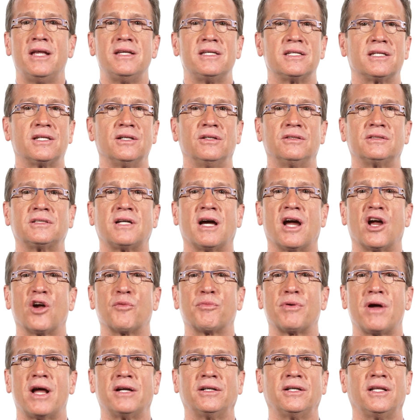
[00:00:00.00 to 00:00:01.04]
a skilled
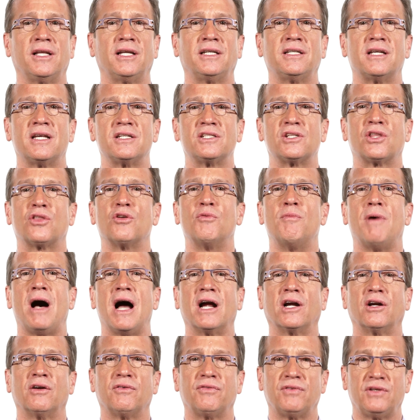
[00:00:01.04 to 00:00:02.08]
chiropractor that does
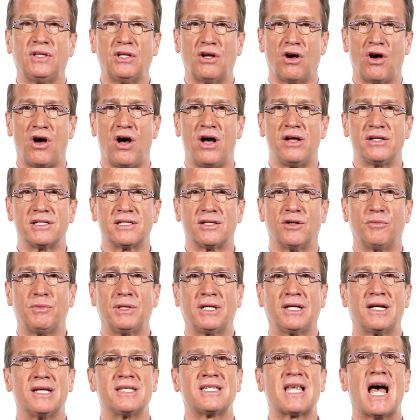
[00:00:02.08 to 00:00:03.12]
thermography also,
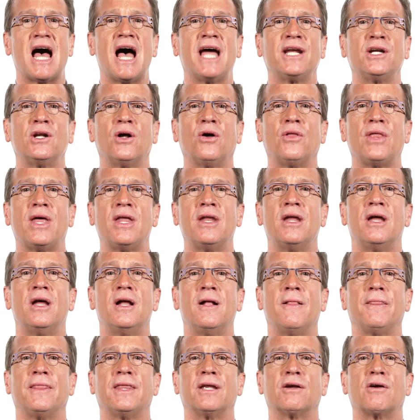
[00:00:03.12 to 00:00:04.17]
because I know that
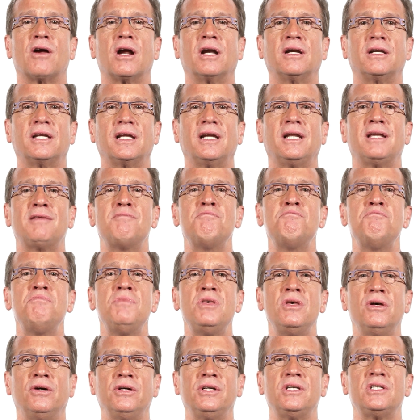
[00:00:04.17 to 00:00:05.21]
there are literally
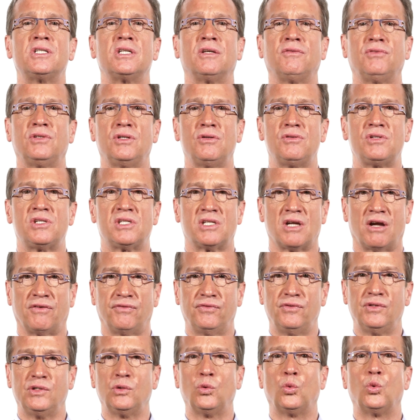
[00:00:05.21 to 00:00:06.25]
millions of you
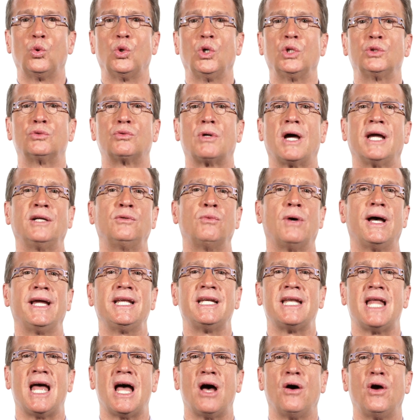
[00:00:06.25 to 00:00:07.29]
suffering worldwide
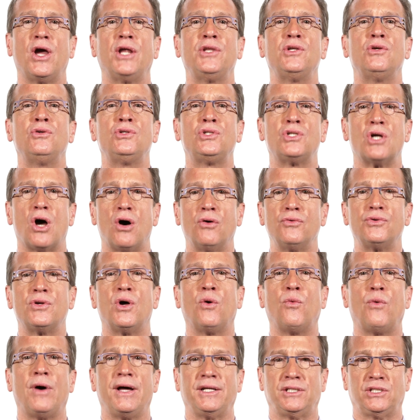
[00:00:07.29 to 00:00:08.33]
right now, and you don't
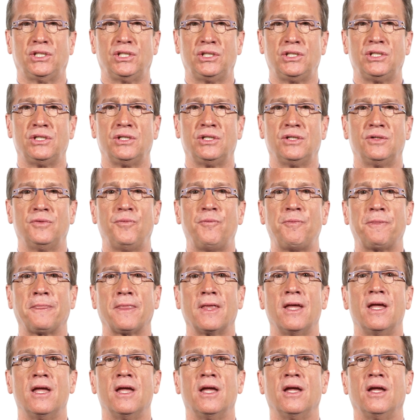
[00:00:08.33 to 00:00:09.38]
know what to do.
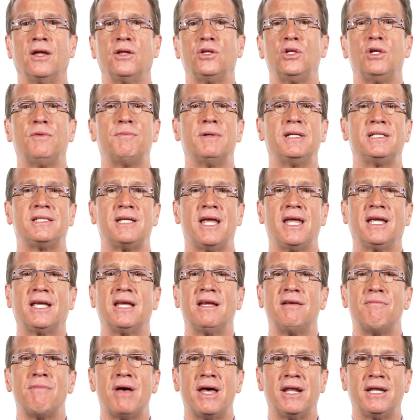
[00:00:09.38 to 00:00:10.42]
You've been
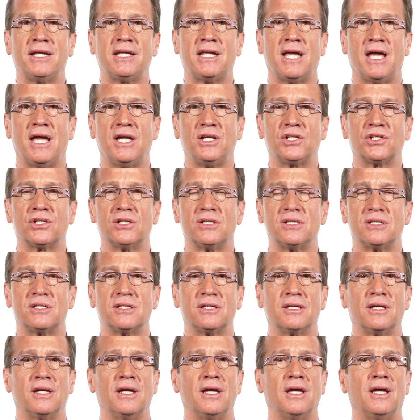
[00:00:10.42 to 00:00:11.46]
taking
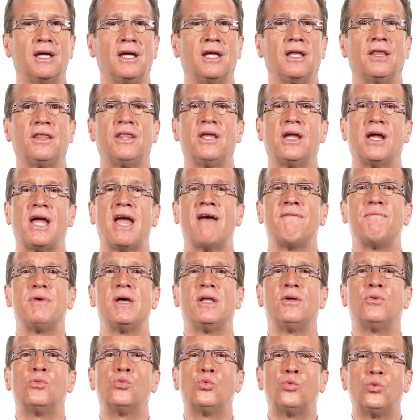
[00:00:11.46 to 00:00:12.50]
medications. There have
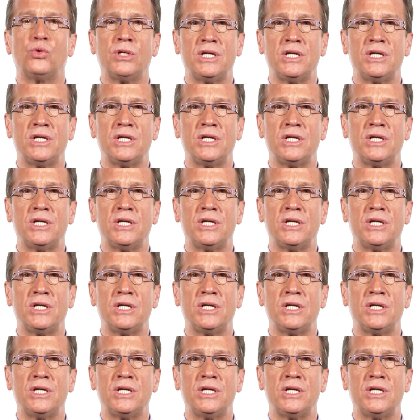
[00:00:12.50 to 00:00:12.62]
been